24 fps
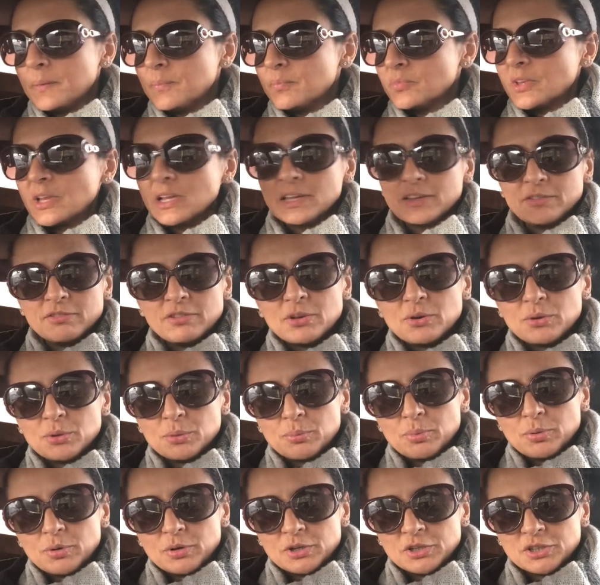The living room
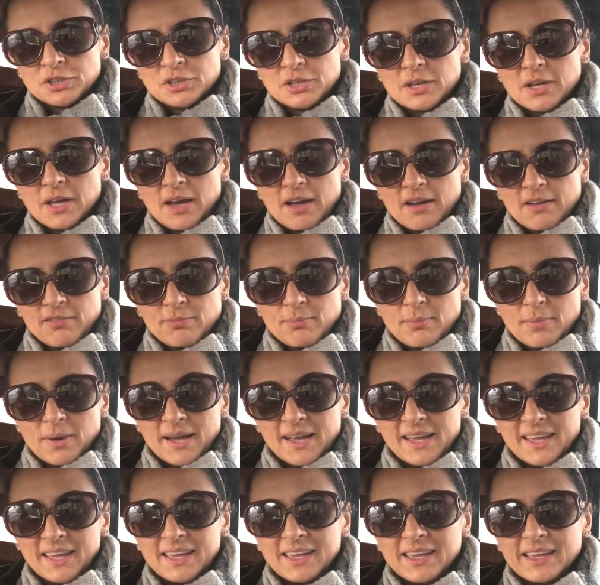portion of
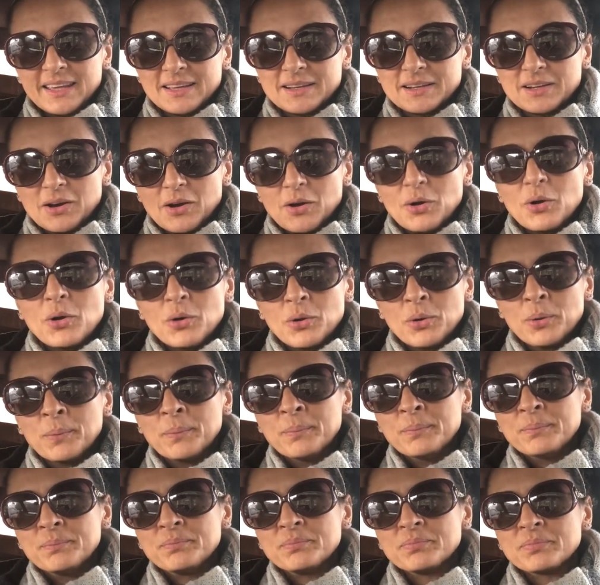my
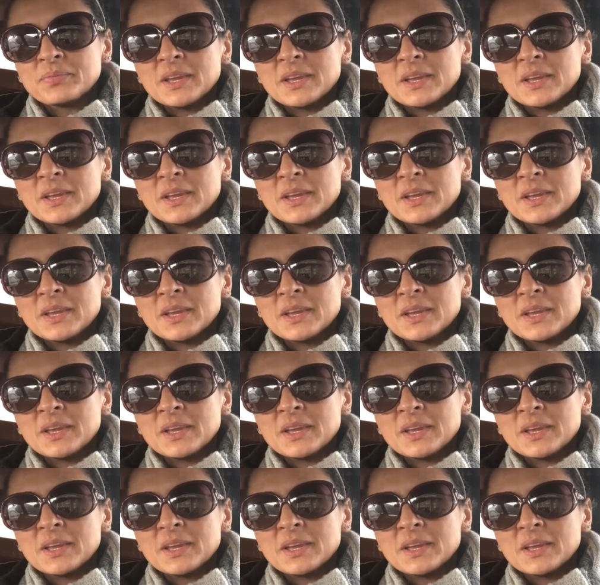home,